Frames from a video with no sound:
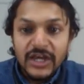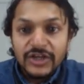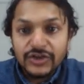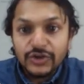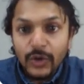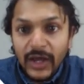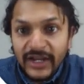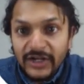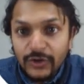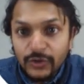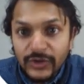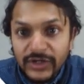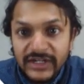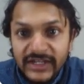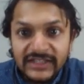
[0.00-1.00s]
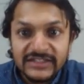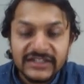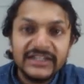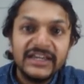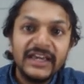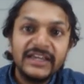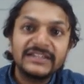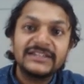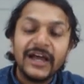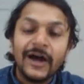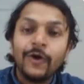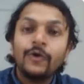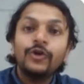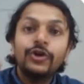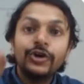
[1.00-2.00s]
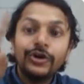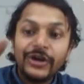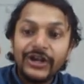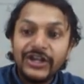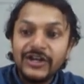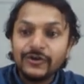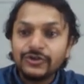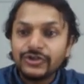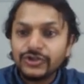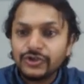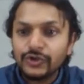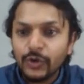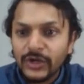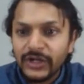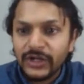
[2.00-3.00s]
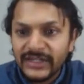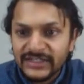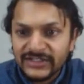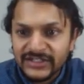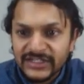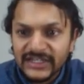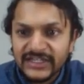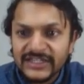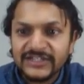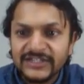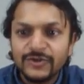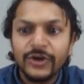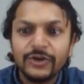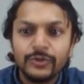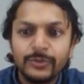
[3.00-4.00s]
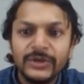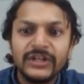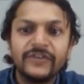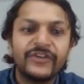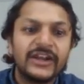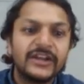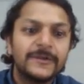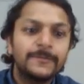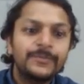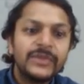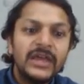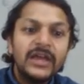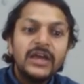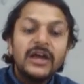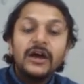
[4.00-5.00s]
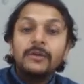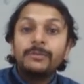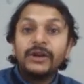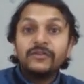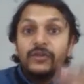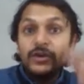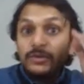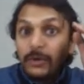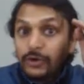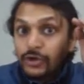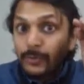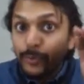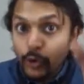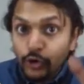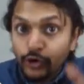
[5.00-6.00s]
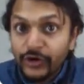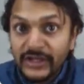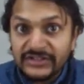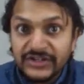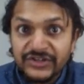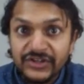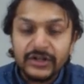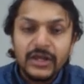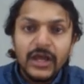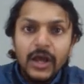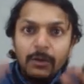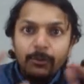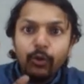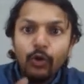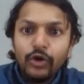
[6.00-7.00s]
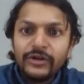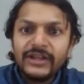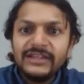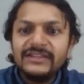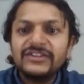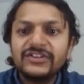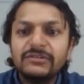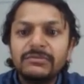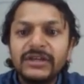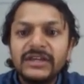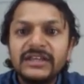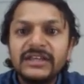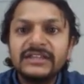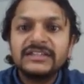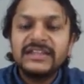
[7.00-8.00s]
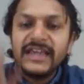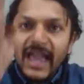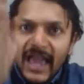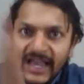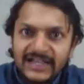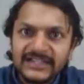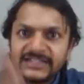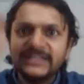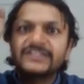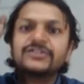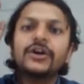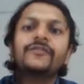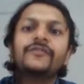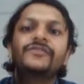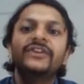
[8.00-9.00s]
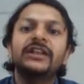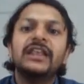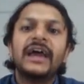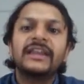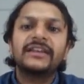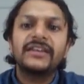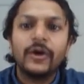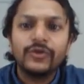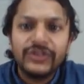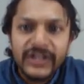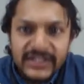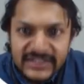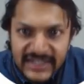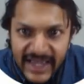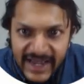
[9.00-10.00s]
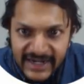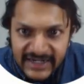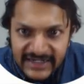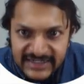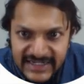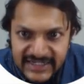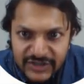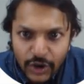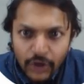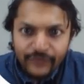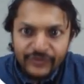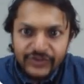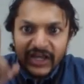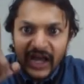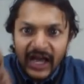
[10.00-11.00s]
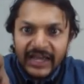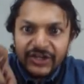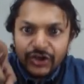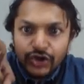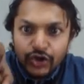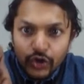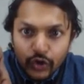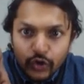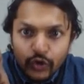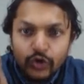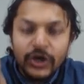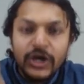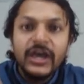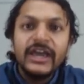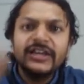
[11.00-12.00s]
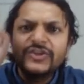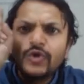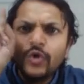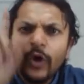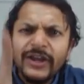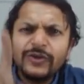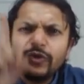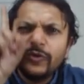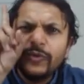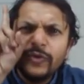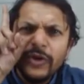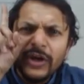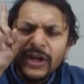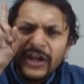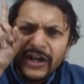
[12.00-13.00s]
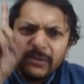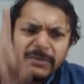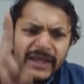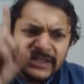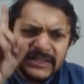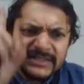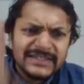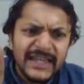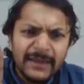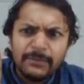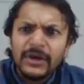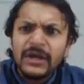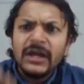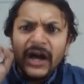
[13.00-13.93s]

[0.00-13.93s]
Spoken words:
So I2 intensity is now reduced. So intensity is going to be different. But what about the polarization? Polarization means the axis of the light. Now this axis of the I2 is going to remain same.